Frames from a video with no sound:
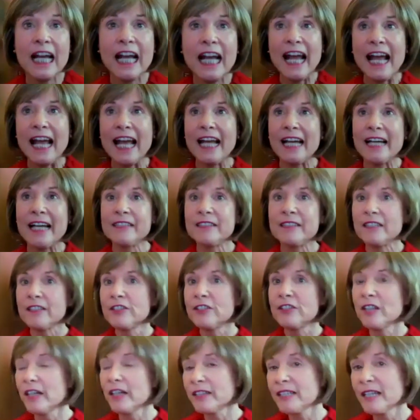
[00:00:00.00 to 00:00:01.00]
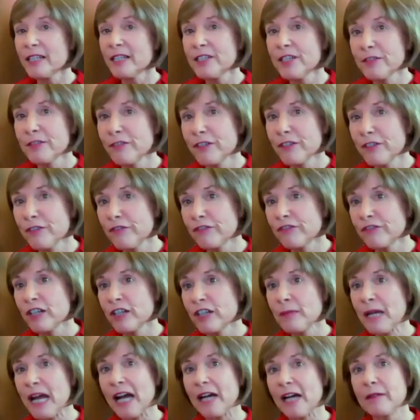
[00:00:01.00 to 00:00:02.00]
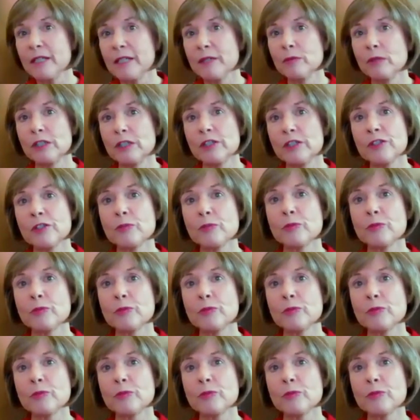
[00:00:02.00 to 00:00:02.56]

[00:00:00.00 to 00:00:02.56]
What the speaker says: And it's not that different from how he was